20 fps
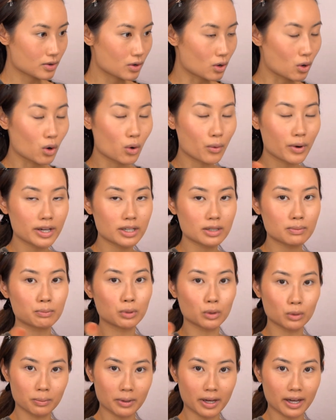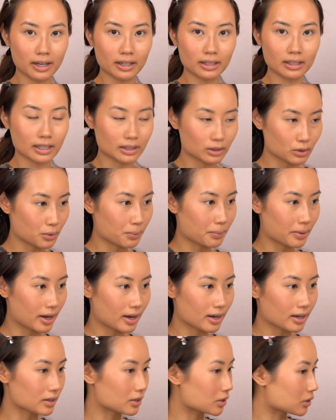Always pull back, like look
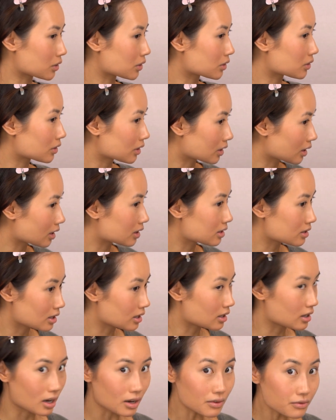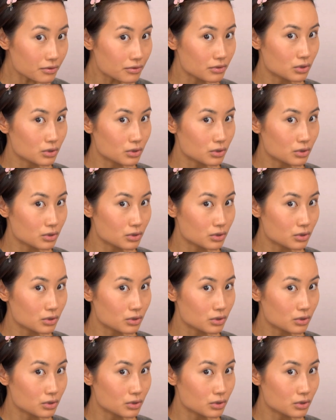back and go, okay, is that enough?